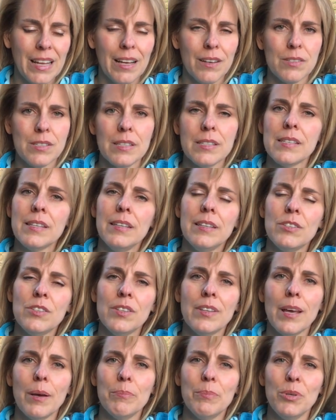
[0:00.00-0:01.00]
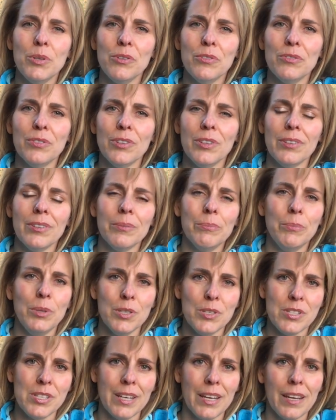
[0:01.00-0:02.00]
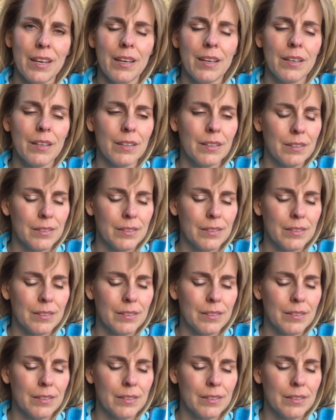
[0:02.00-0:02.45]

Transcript: I was listening to that beautiful music,